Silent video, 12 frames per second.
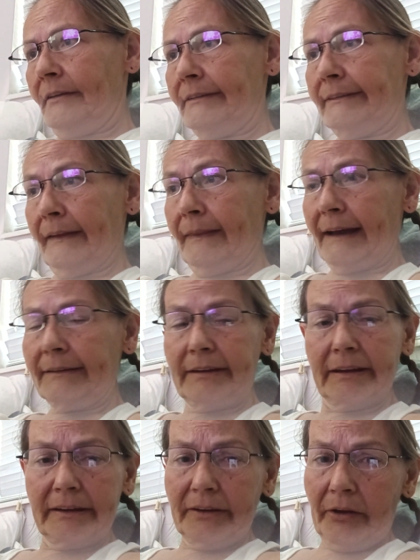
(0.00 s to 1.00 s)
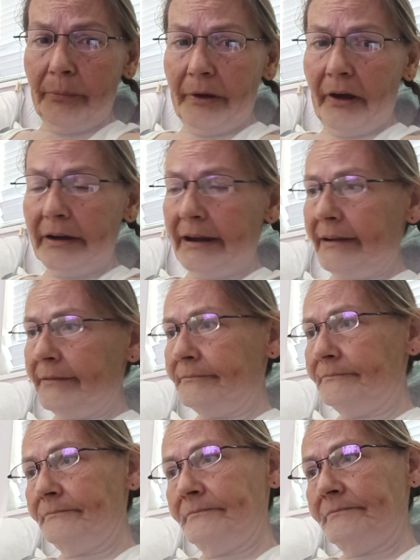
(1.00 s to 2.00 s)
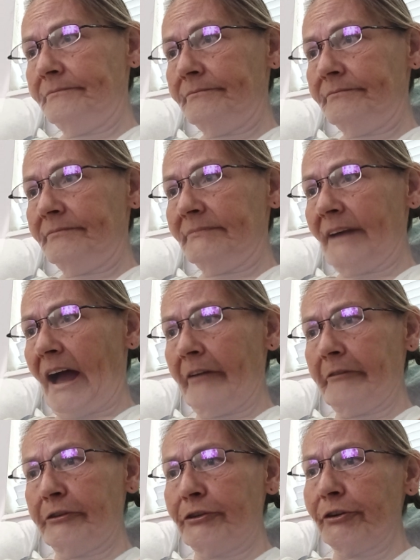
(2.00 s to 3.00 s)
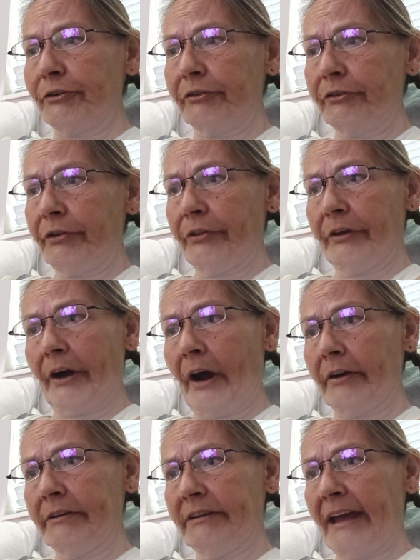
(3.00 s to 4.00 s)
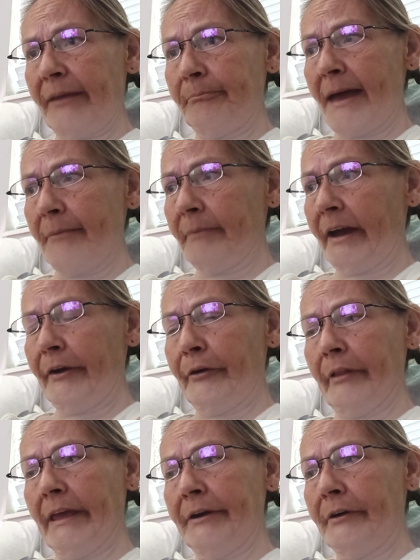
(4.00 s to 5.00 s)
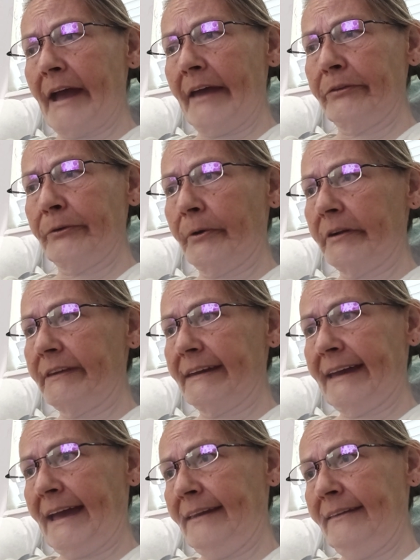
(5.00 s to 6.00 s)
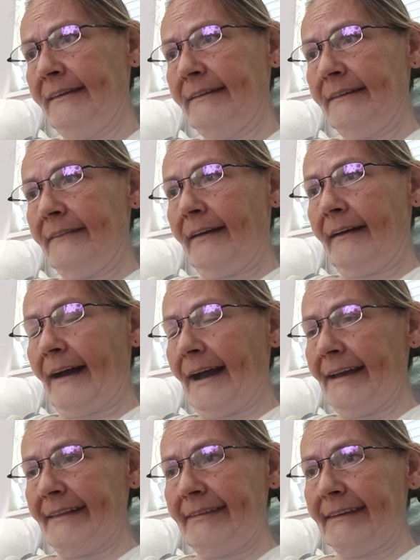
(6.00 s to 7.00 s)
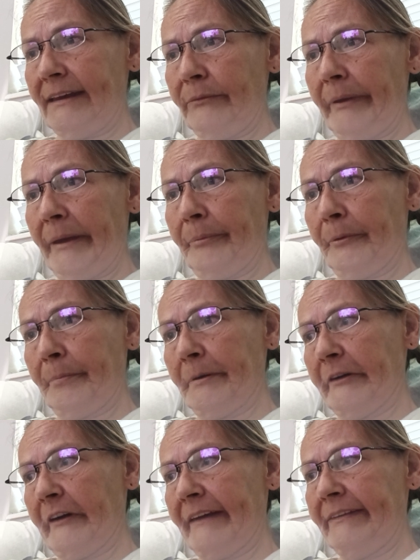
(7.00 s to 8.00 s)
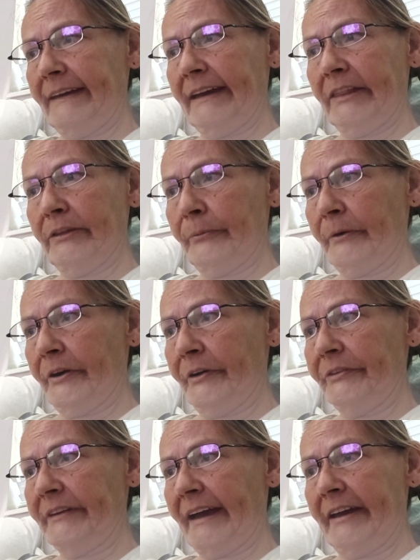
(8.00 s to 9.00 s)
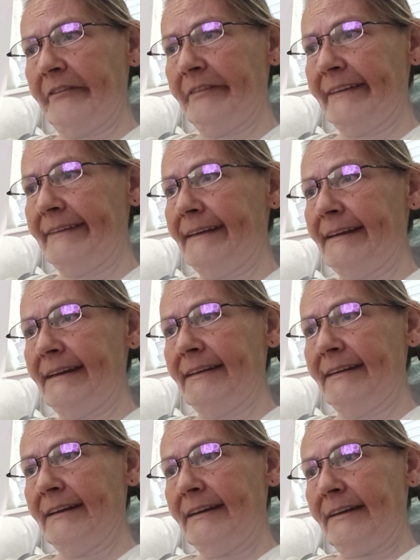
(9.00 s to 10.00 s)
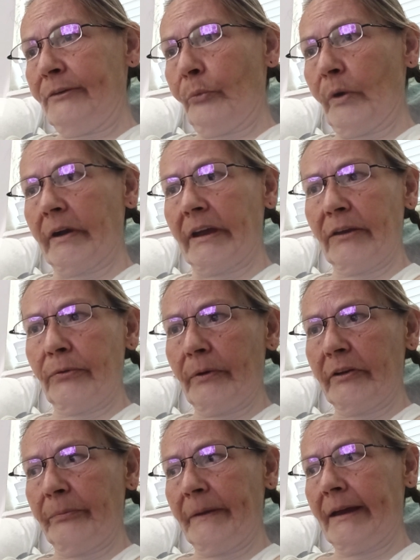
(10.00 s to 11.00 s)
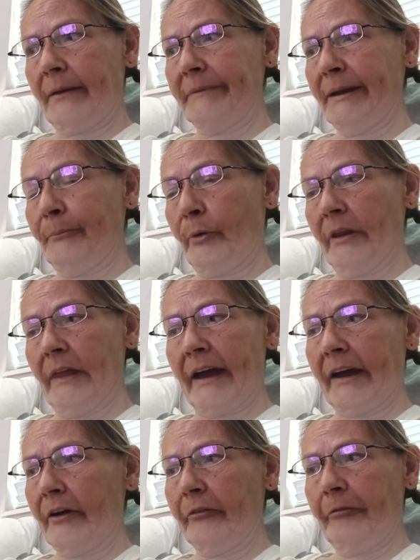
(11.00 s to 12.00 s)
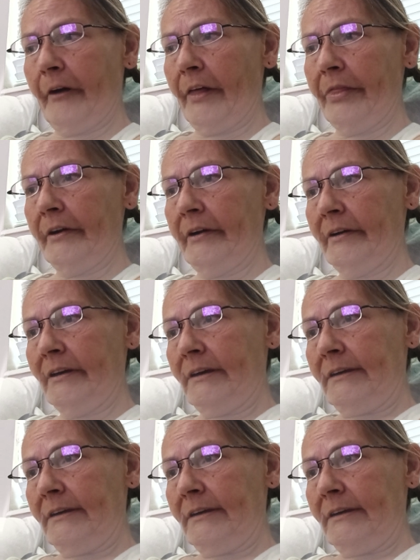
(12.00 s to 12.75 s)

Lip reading: Selecting a body. I returned to the garden and met my earlier escorts again. I had seen people progressing in the worlds I had visited, working towards becoming more like our Father,